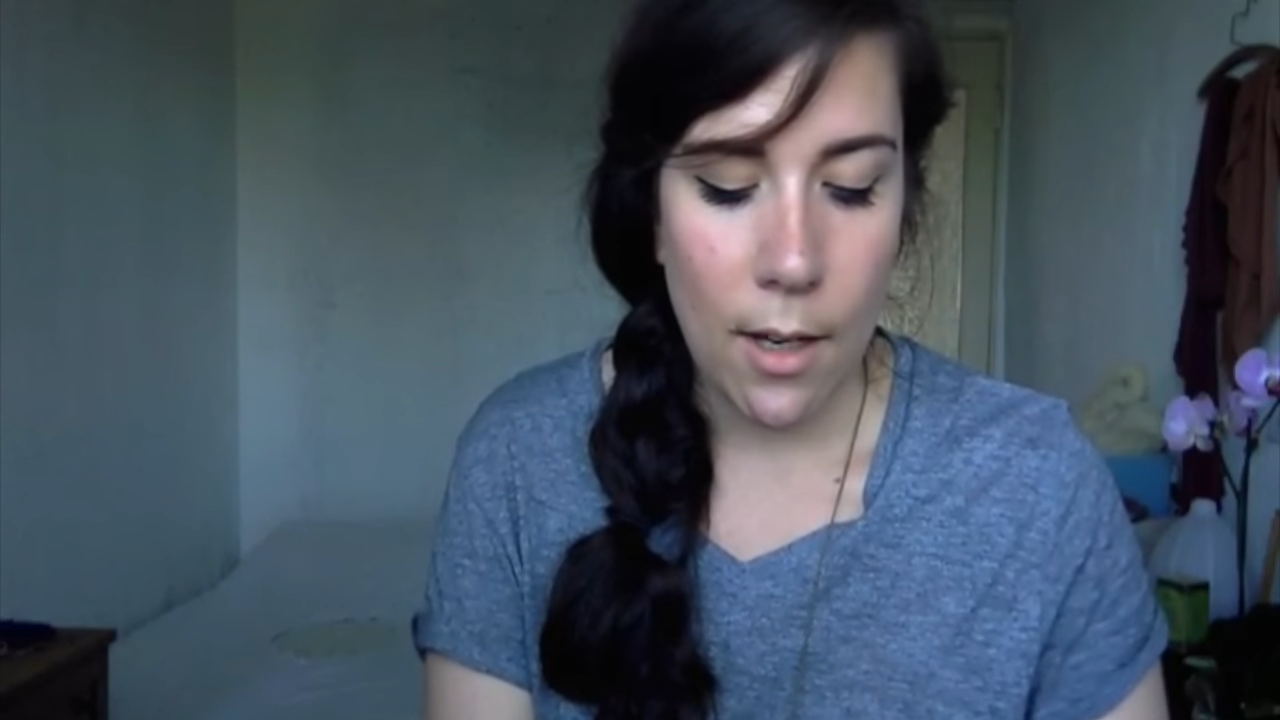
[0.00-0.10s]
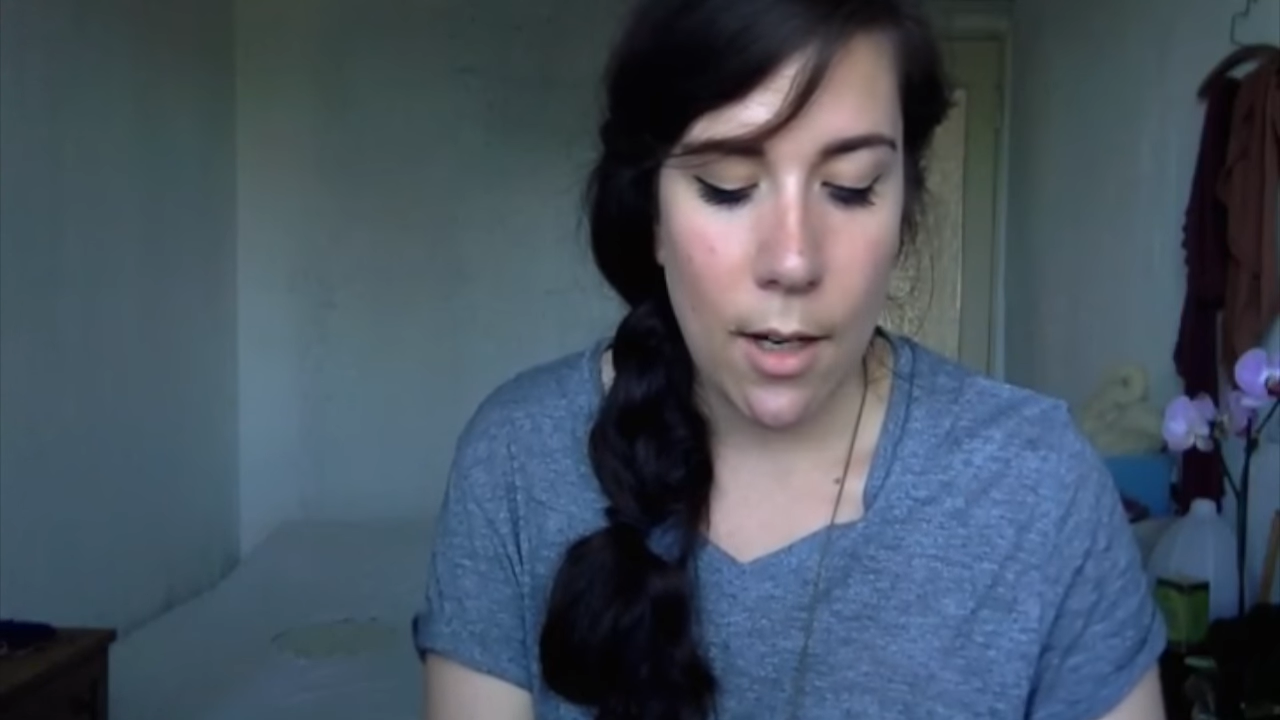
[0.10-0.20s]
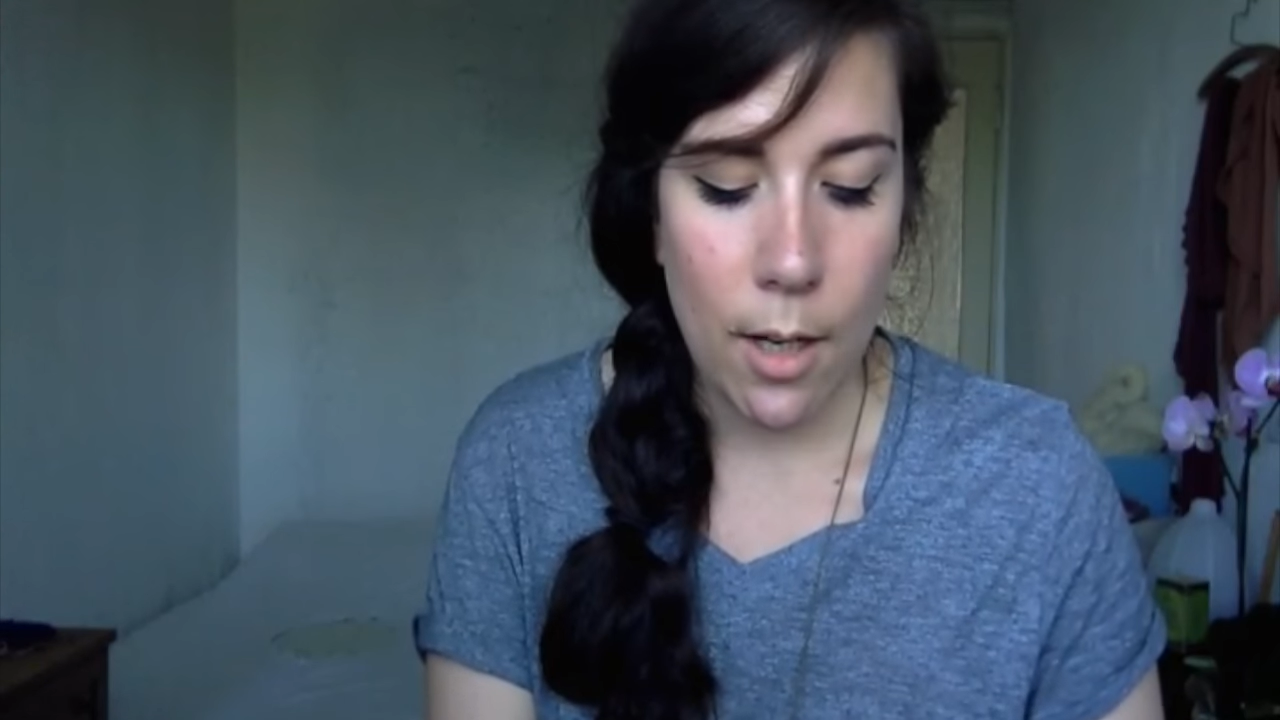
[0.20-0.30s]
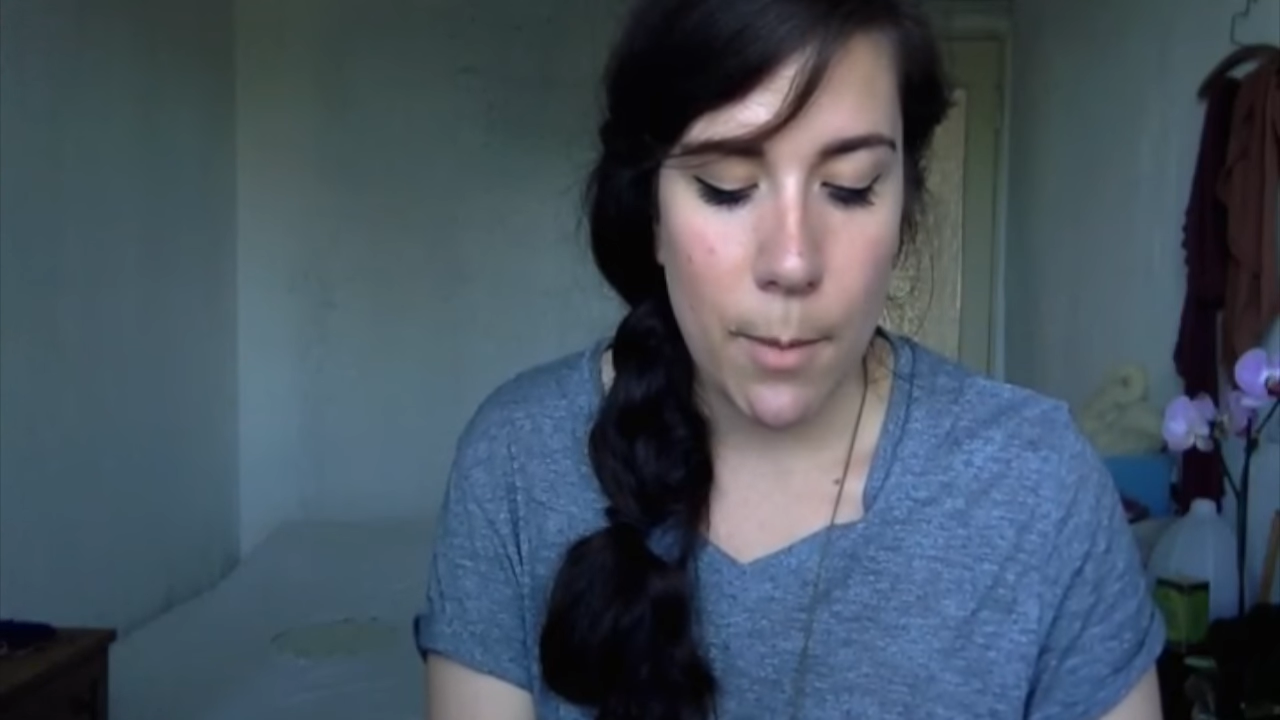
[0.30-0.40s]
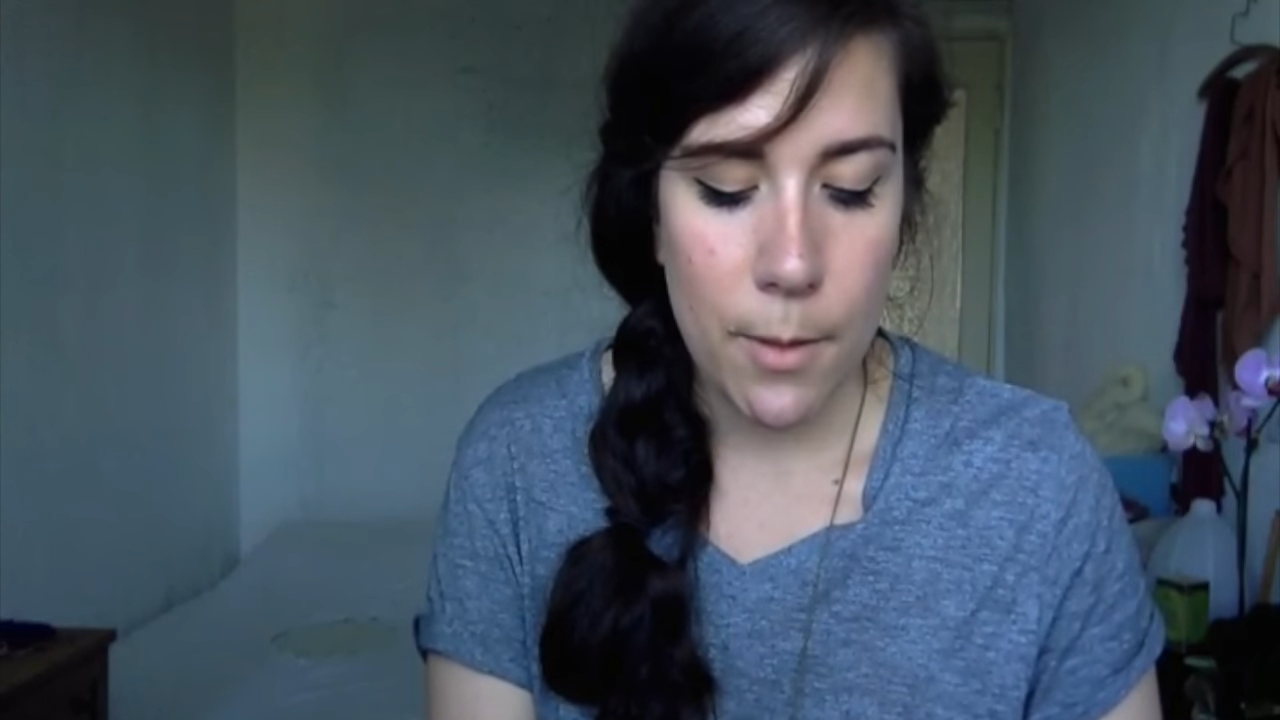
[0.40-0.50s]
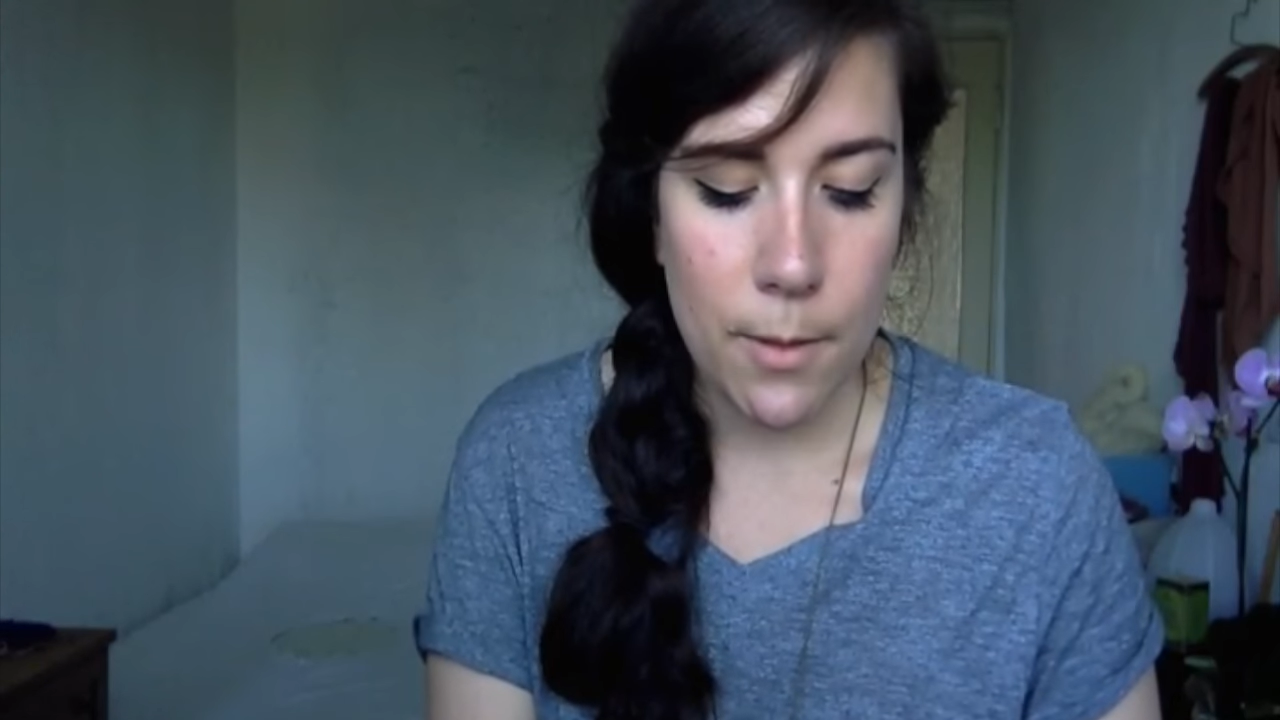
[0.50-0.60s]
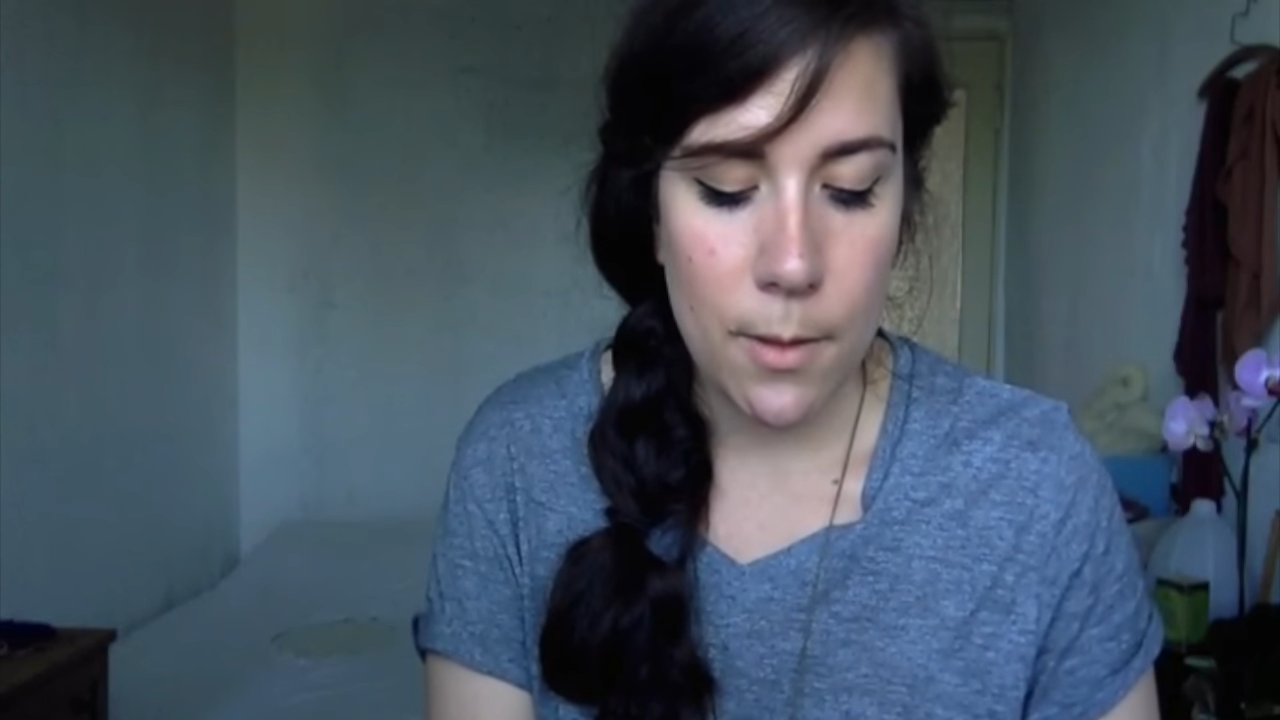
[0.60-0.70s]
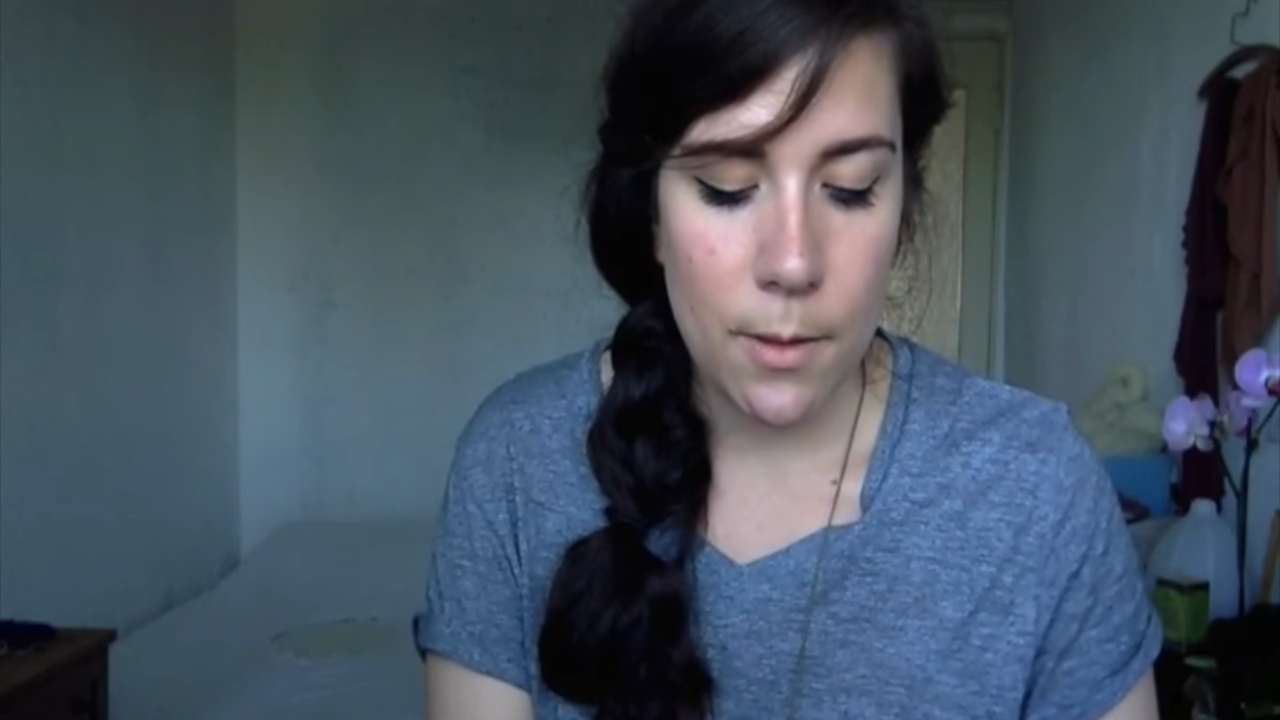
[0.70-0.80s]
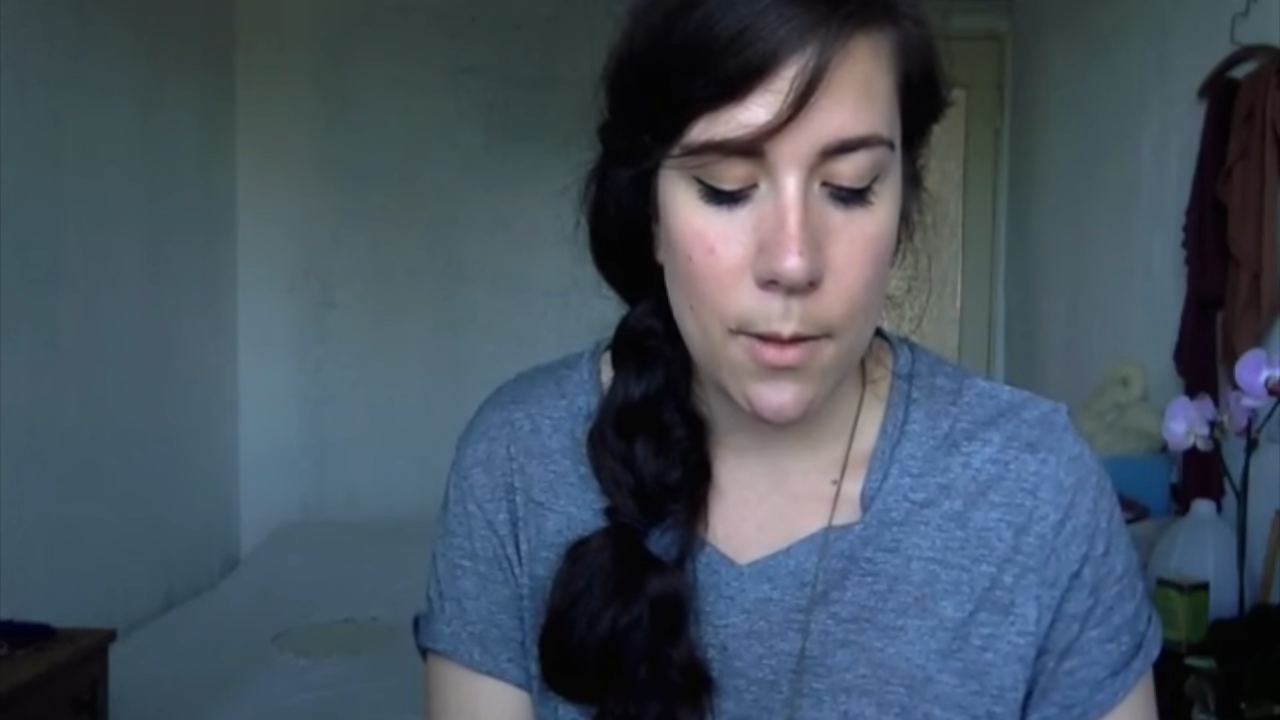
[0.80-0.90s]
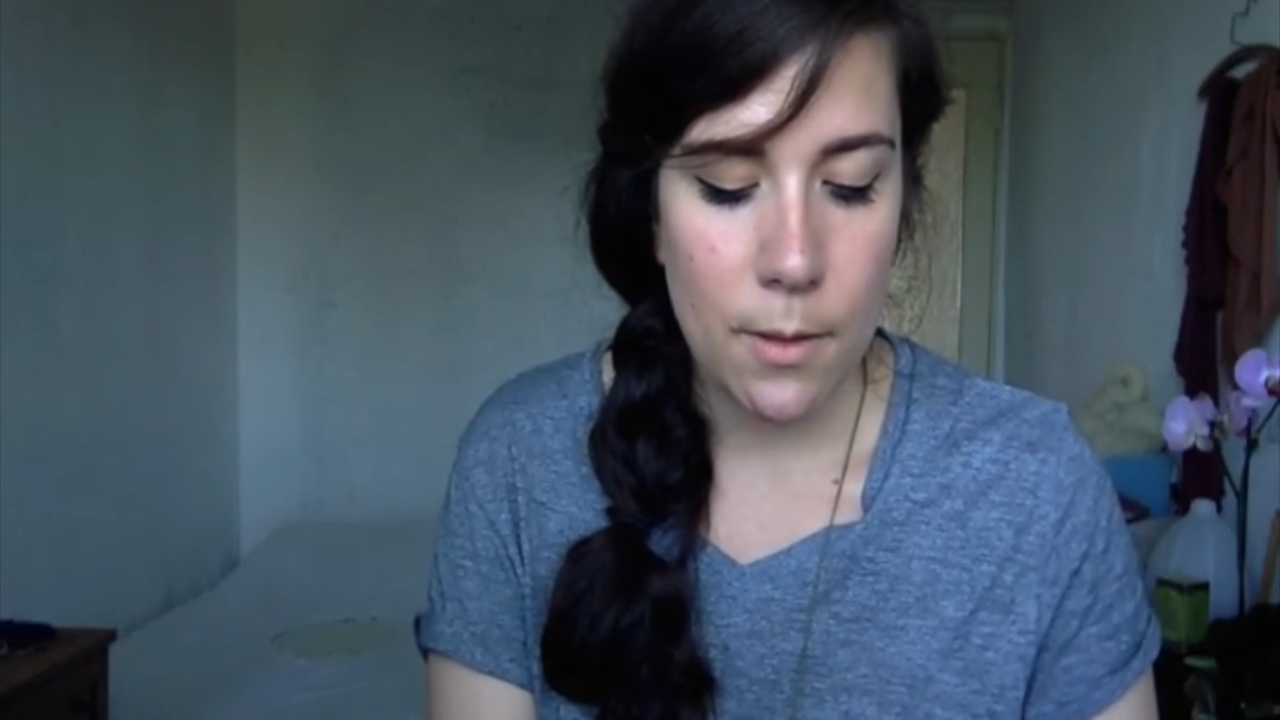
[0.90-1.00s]

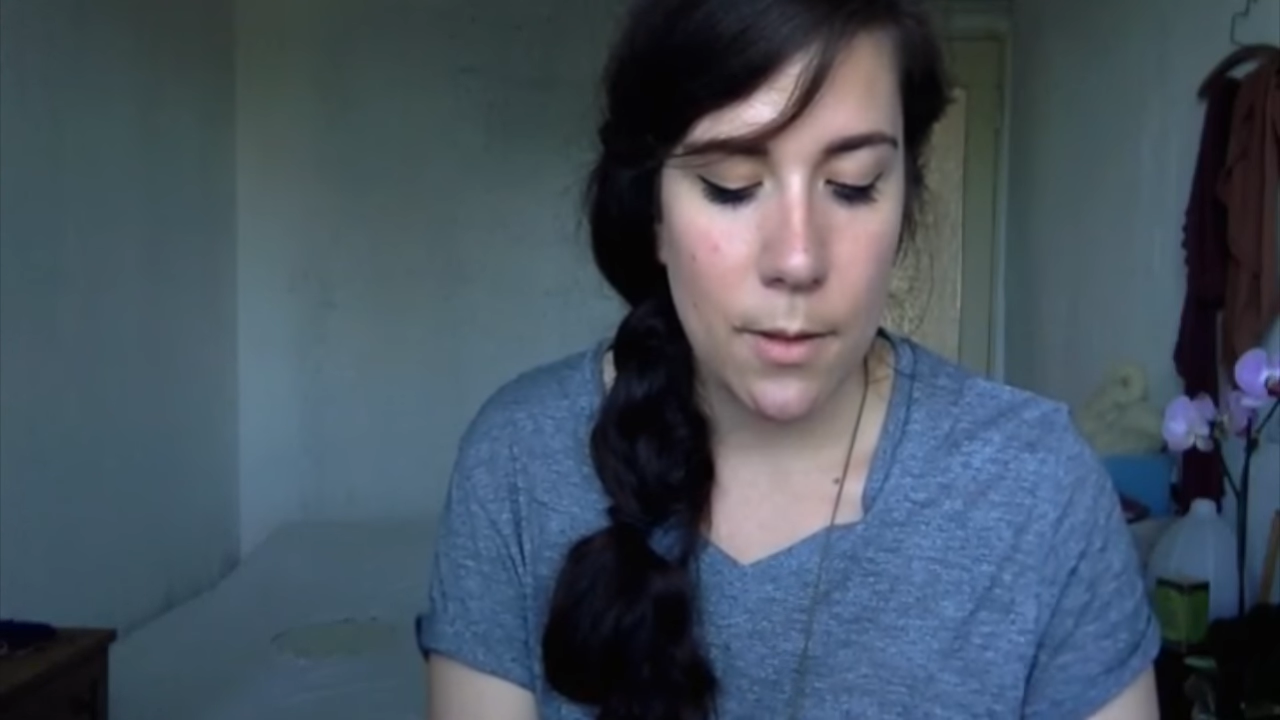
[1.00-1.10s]
carbons,